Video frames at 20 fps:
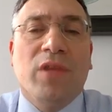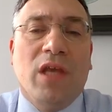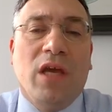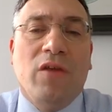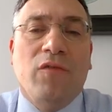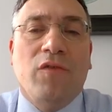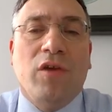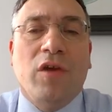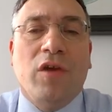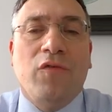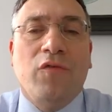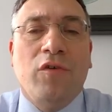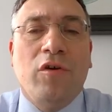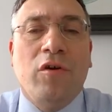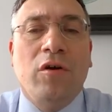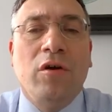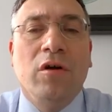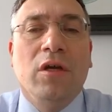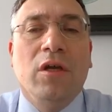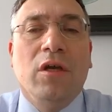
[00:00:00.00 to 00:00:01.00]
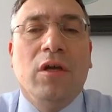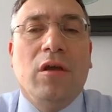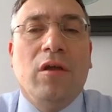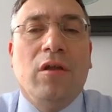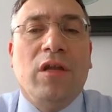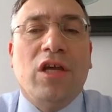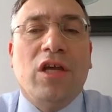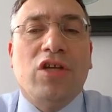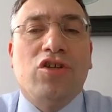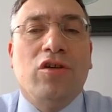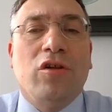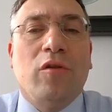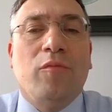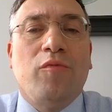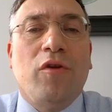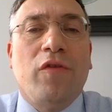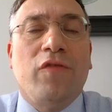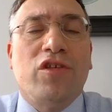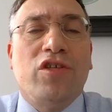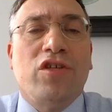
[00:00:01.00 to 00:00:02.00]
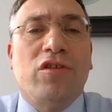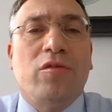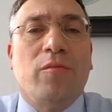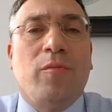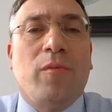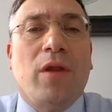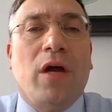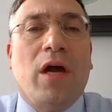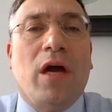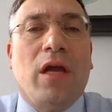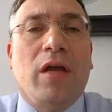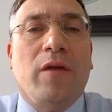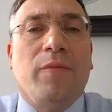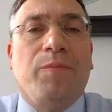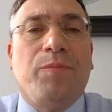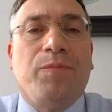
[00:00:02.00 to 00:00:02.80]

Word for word: and therefore uh, national provisions apply.